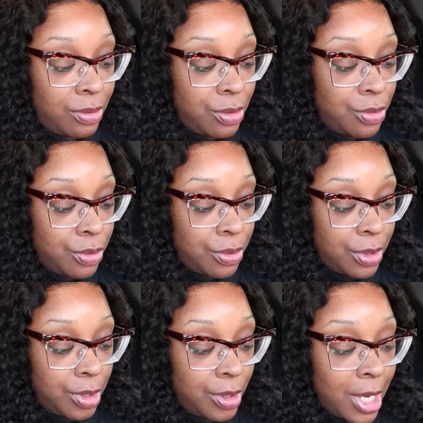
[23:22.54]
Whew.
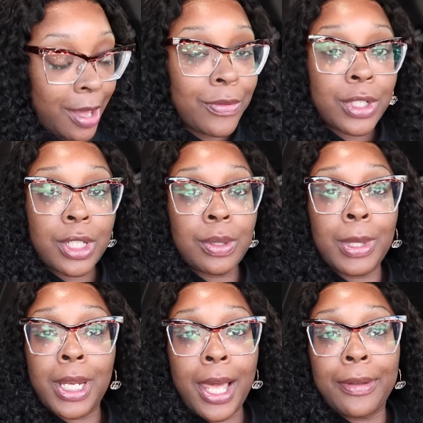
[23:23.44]
Life has just
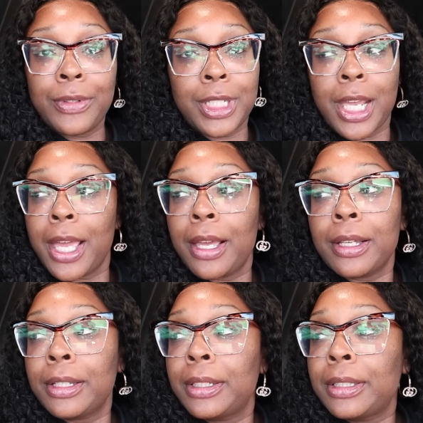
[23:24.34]
been life, a child.
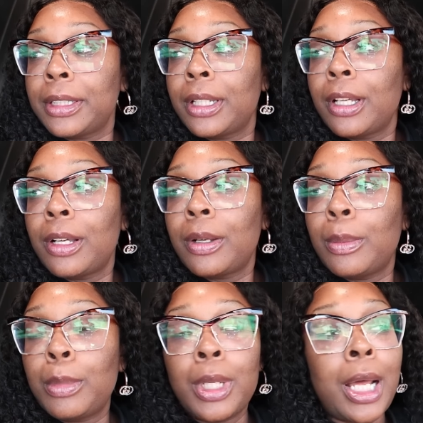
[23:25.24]

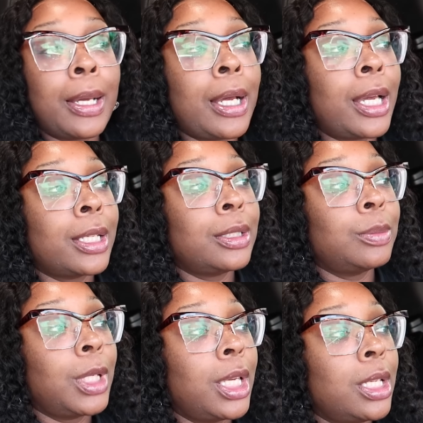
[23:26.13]
But I, I got
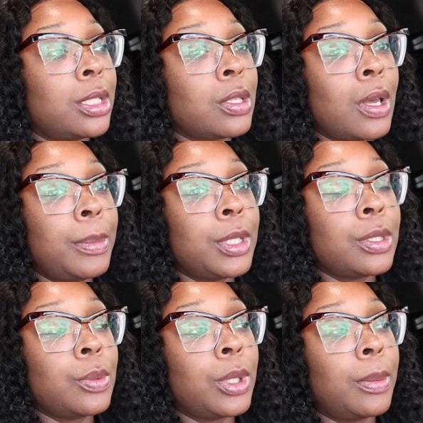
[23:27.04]
them hands, so I've been
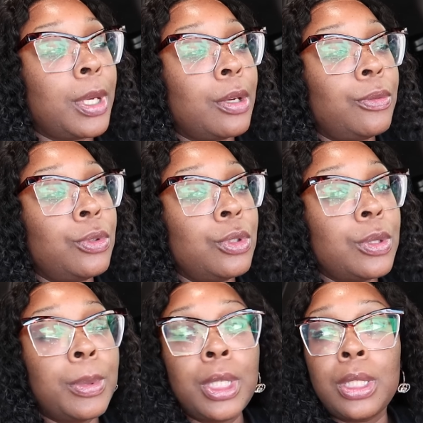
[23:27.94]
swinging back full
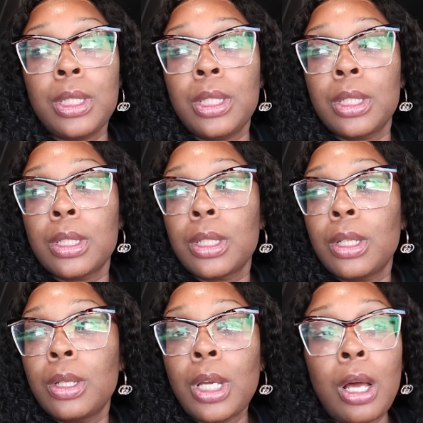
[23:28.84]
speed.
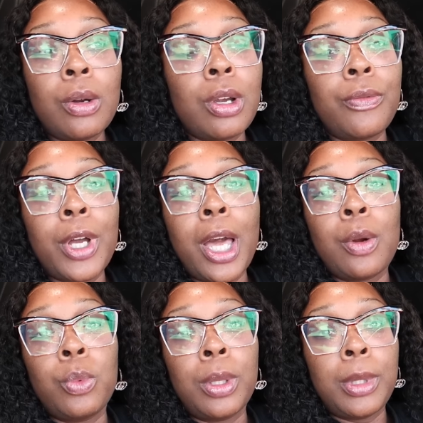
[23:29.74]
I don't care if I got a
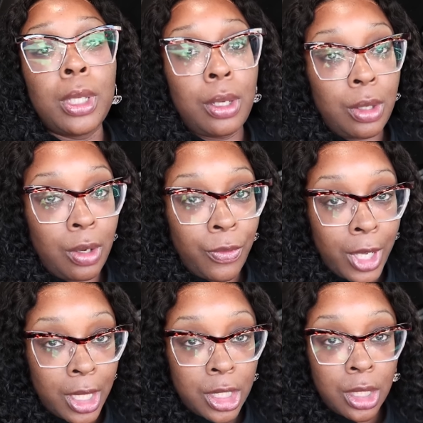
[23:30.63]
windmill. I don't care if I
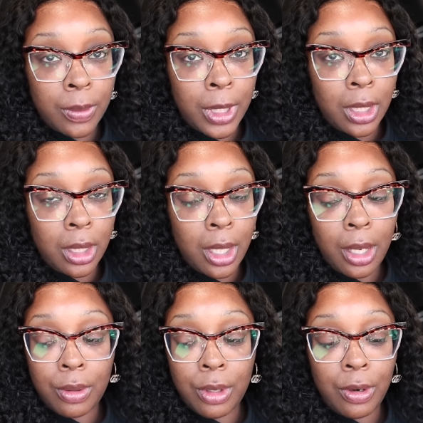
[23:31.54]
got a jump kick. I
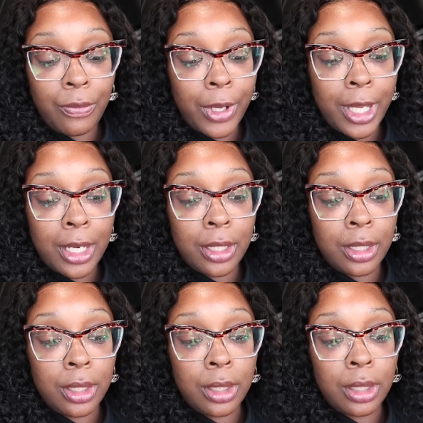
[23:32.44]
don't care if I got a
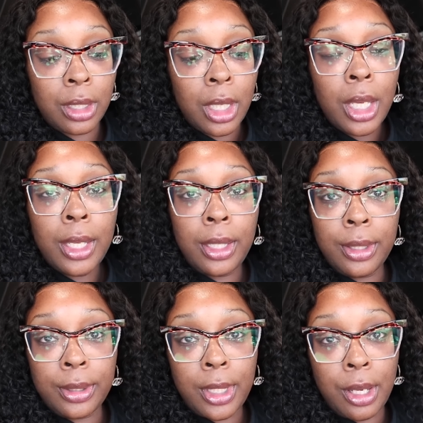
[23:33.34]
uh,
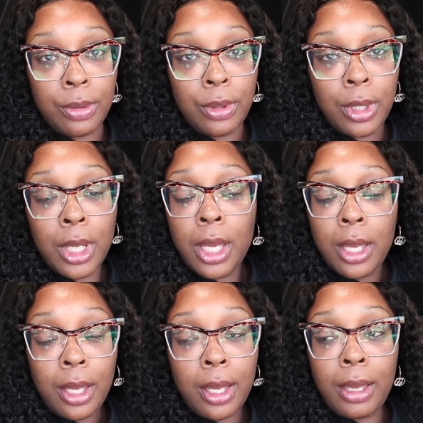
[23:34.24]
heel toe.
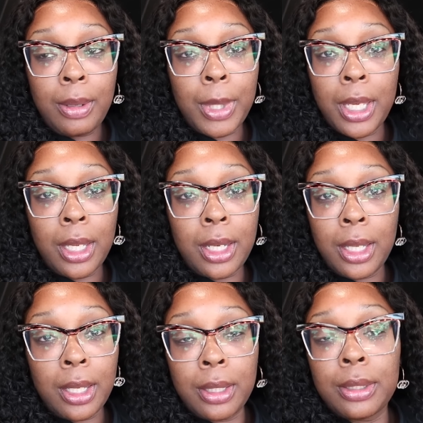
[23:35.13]
I ain't backing
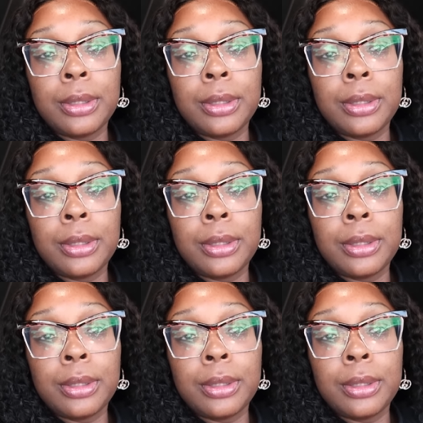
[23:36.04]
down.